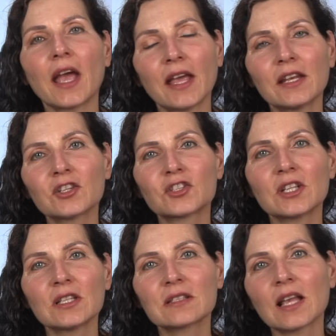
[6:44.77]

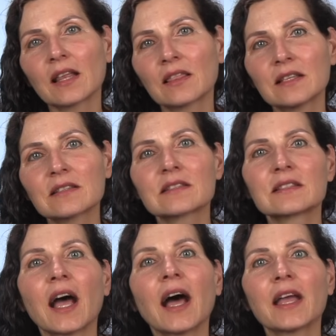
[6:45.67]
energies at this
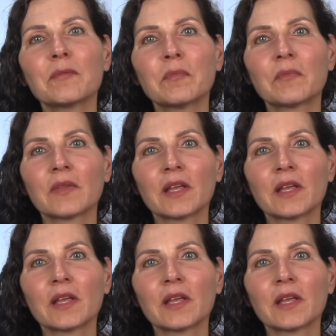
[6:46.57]
time.